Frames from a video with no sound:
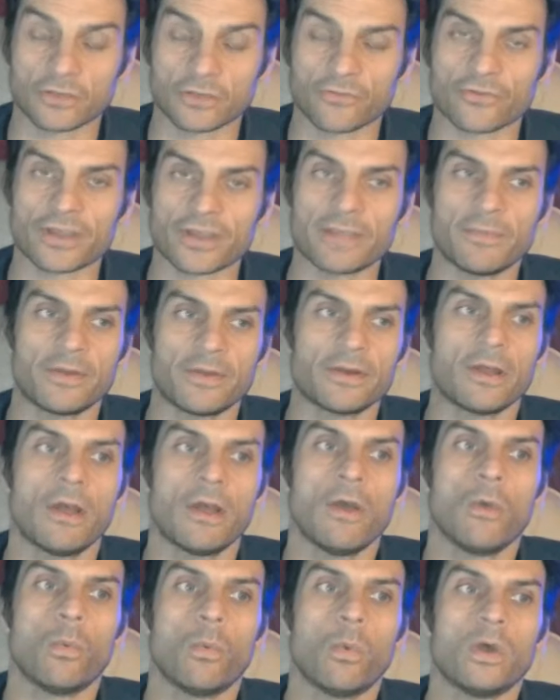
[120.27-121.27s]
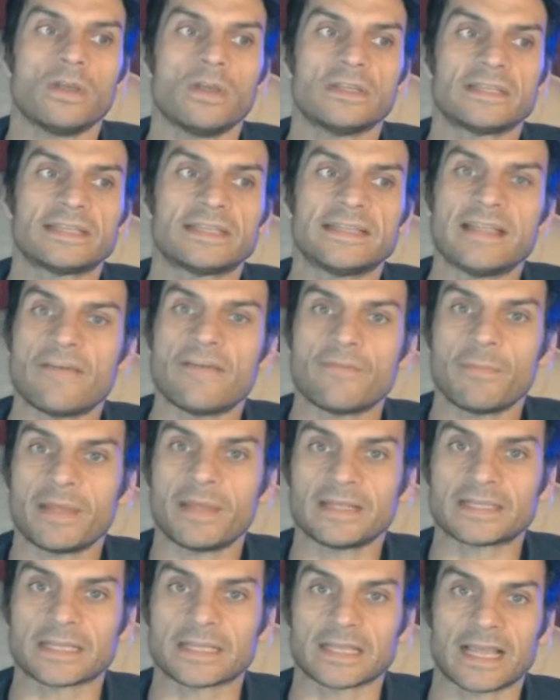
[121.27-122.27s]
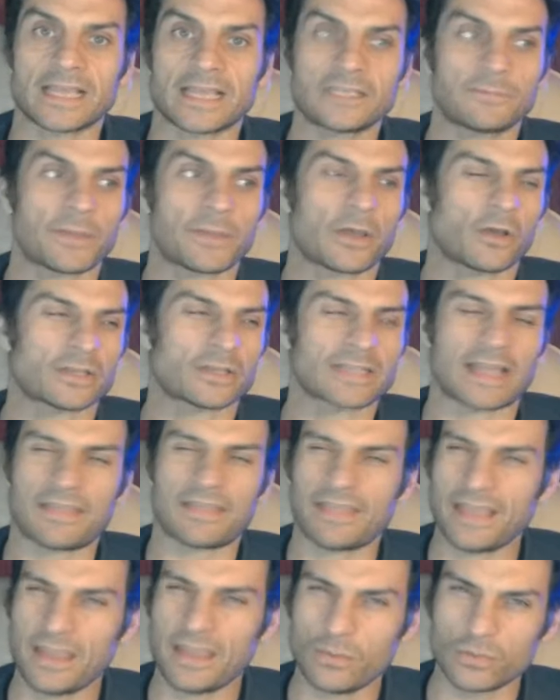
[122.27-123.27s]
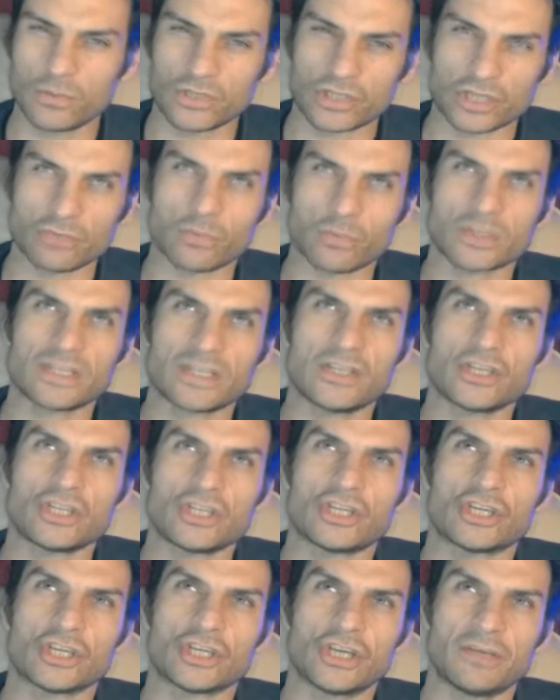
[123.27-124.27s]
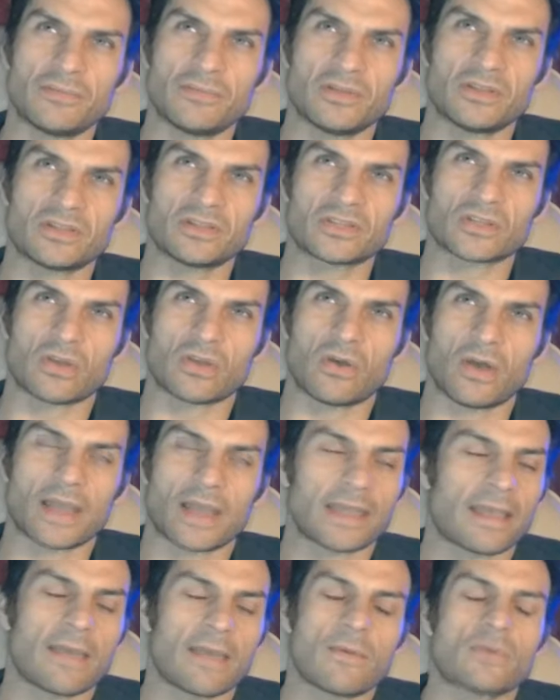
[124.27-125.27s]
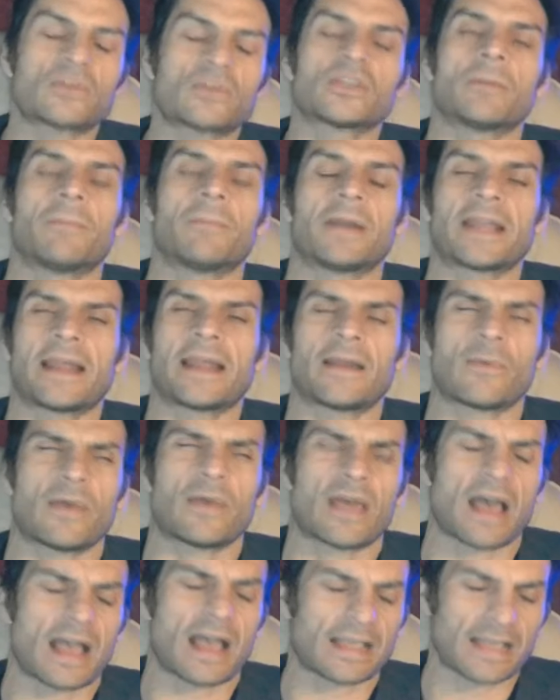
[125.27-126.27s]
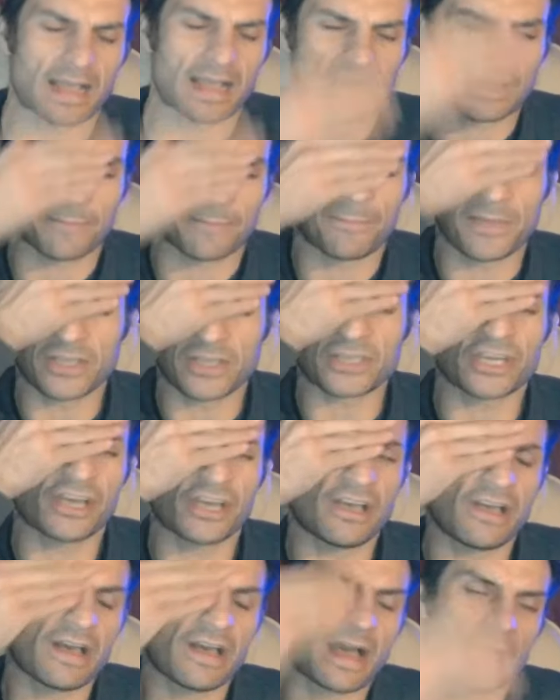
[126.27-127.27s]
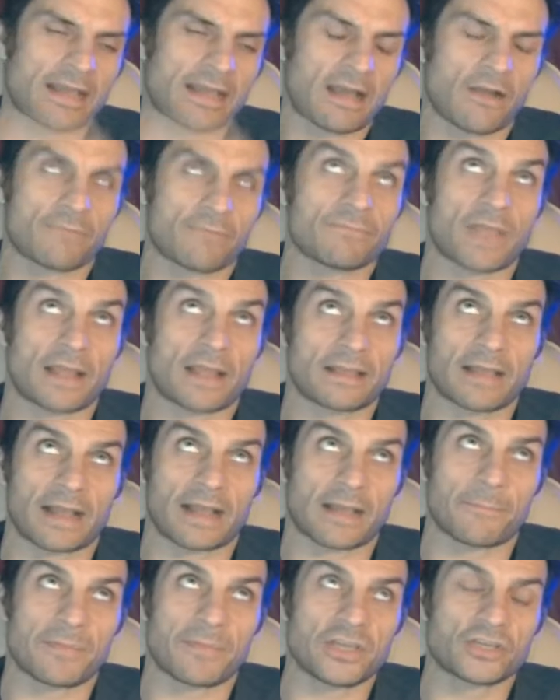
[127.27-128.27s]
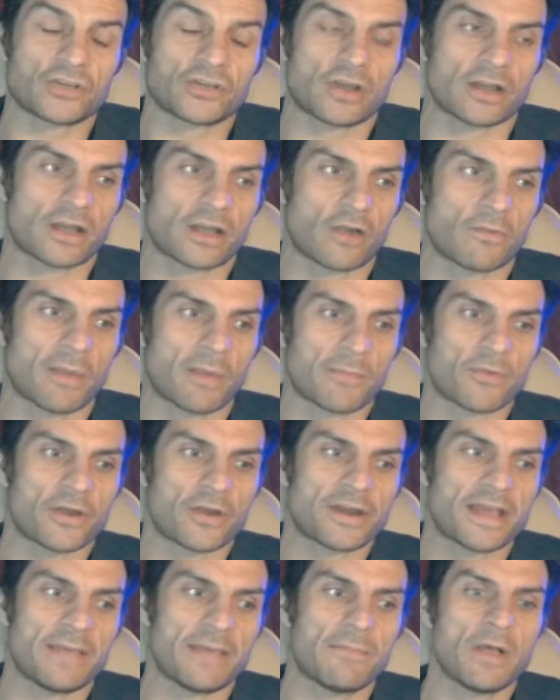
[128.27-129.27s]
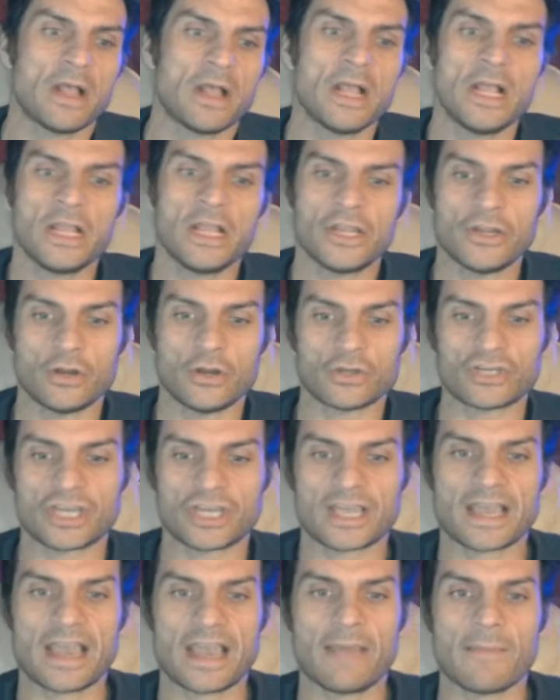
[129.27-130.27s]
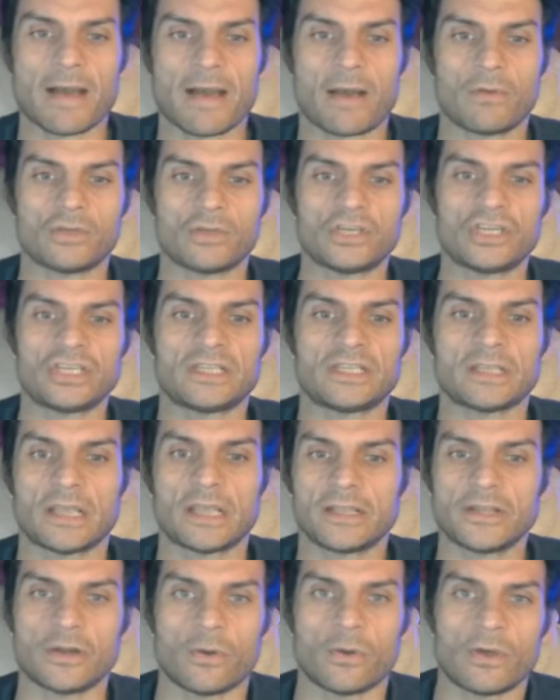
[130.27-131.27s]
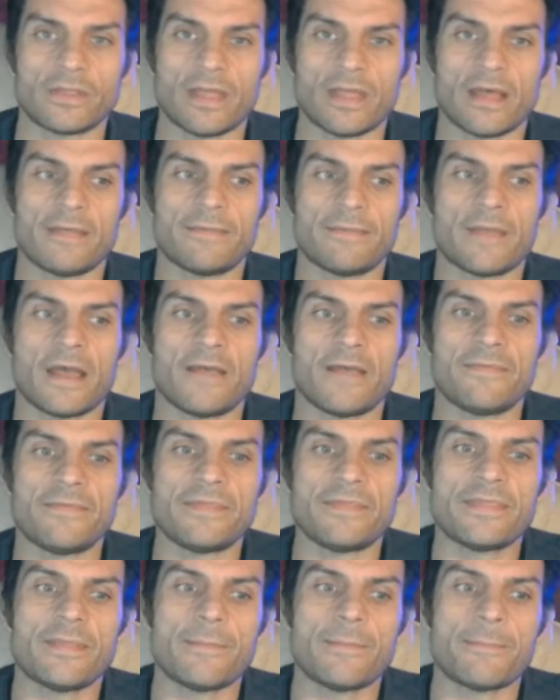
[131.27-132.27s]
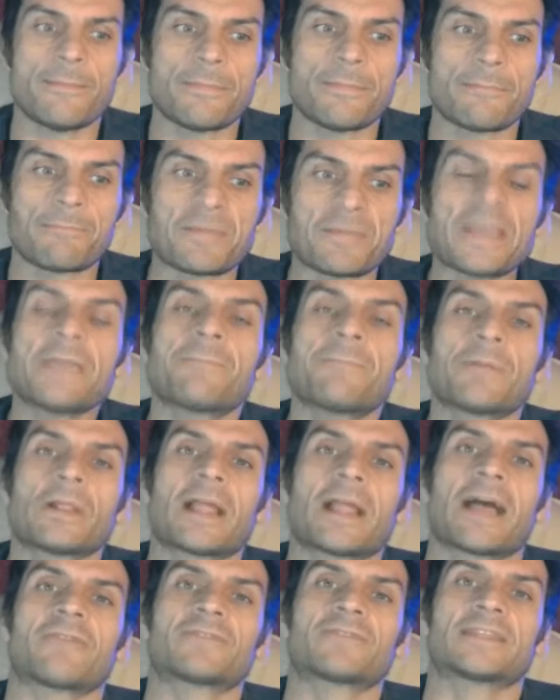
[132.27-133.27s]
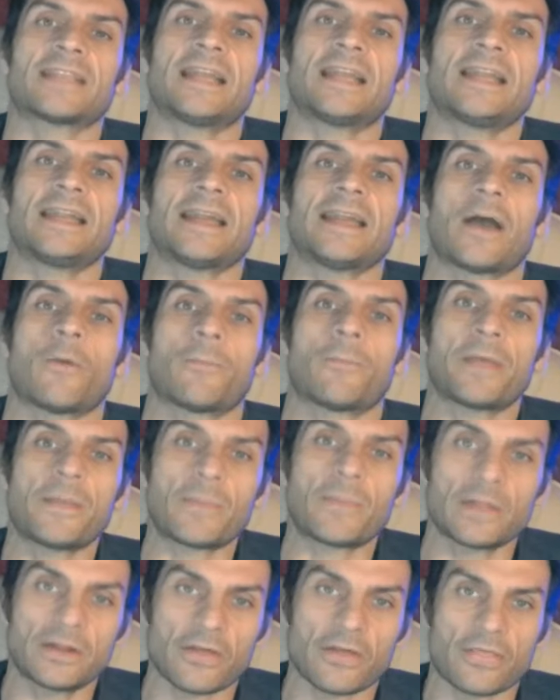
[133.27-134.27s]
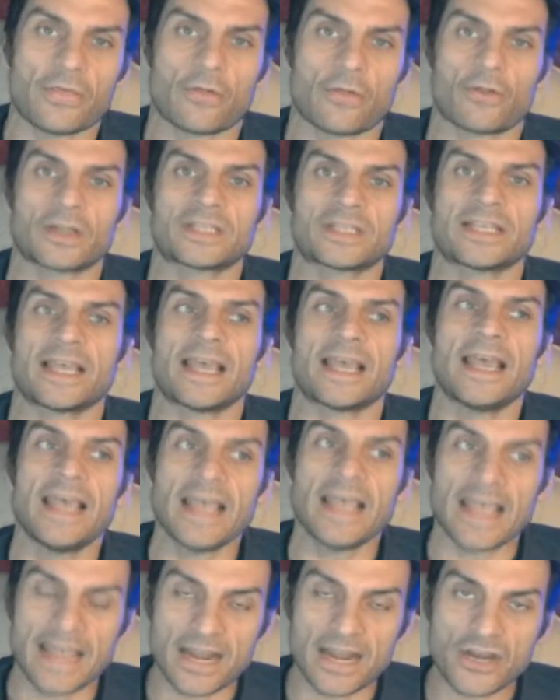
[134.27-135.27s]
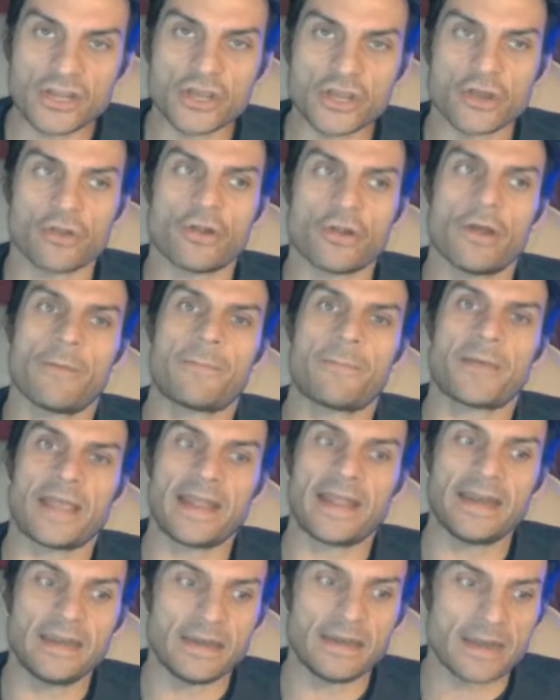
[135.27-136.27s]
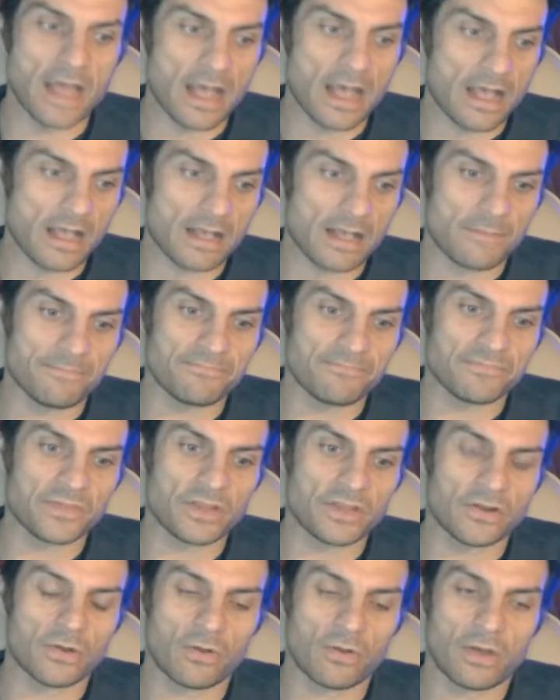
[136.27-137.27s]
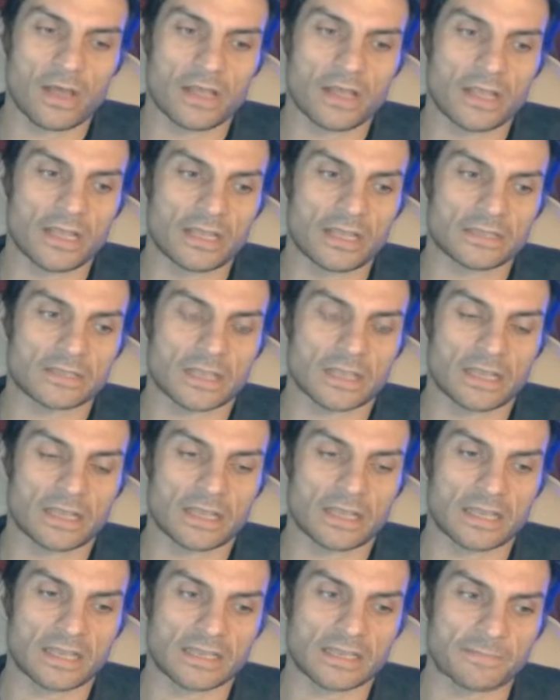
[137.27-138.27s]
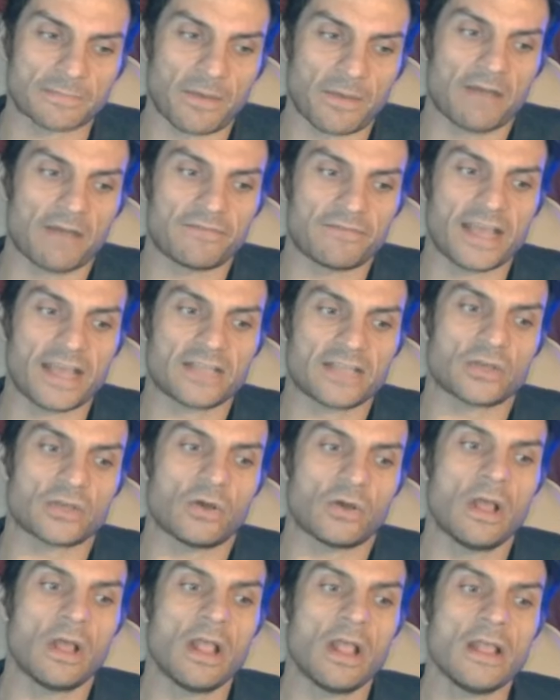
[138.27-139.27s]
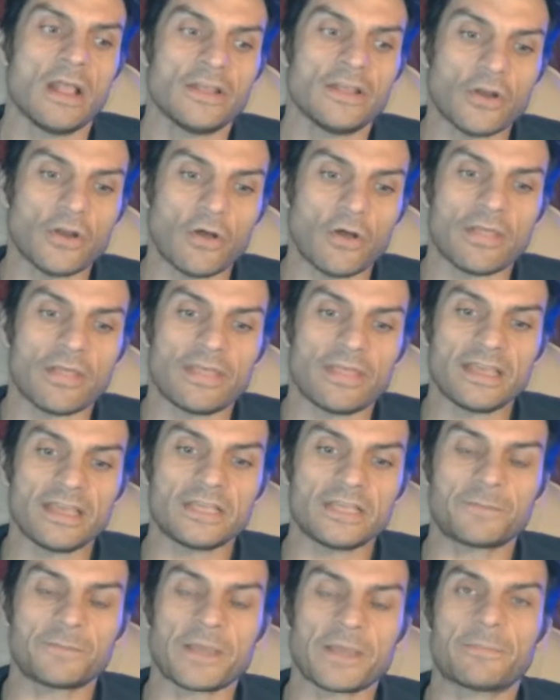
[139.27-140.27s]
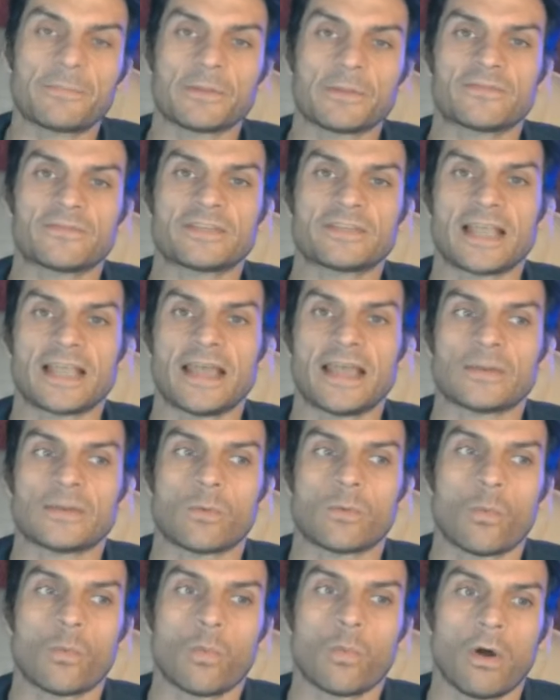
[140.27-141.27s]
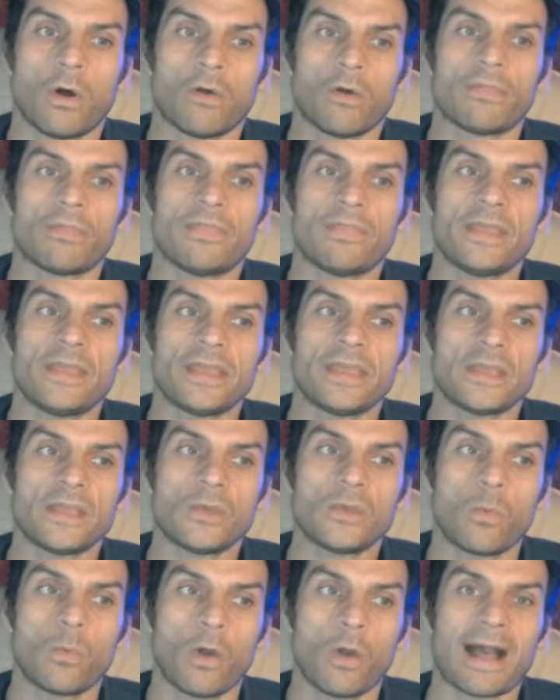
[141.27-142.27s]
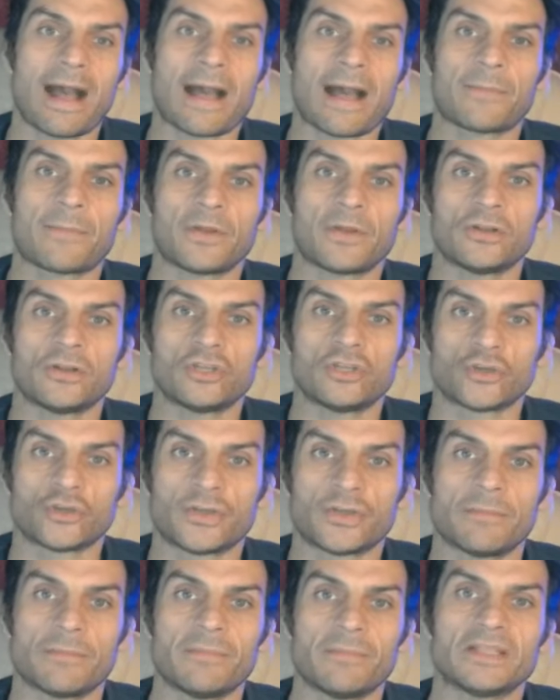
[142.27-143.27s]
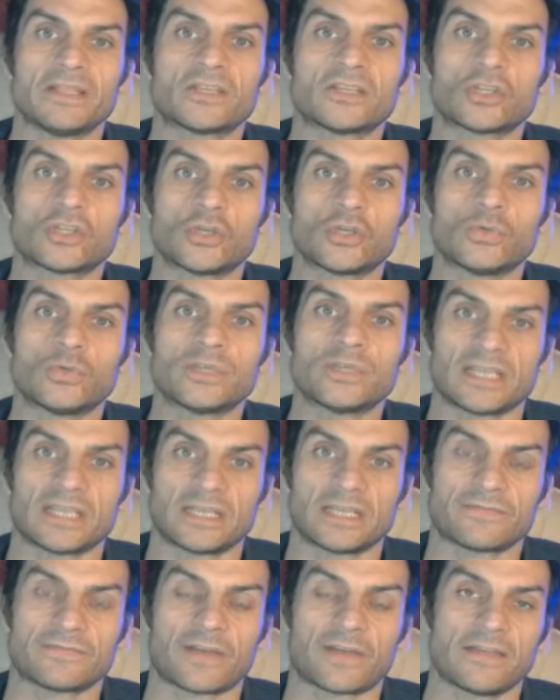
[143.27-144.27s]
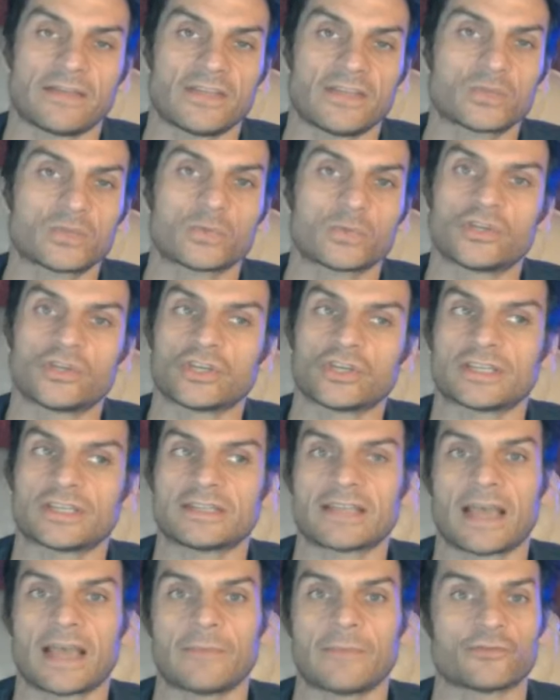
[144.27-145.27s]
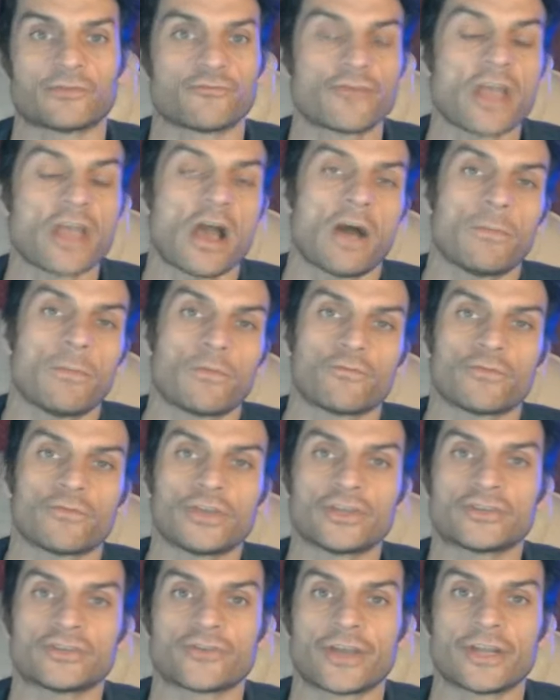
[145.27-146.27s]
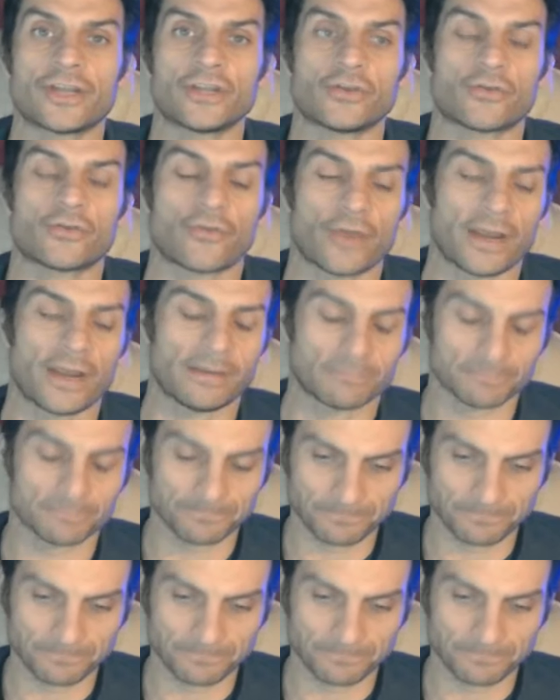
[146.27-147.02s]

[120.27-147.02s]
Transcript: agreement was never meant to last, because I think it was the Germans, or it was somebody anyway. I can picture her. I can't remember her name. You know, she came out and she's, you know, and people have said it now. People in authority in Europe, in, you know, as part of NATO, you know, these people have said what happened during the Minsk II ceasefire. This was just a time to rearm and retrain Ukraine.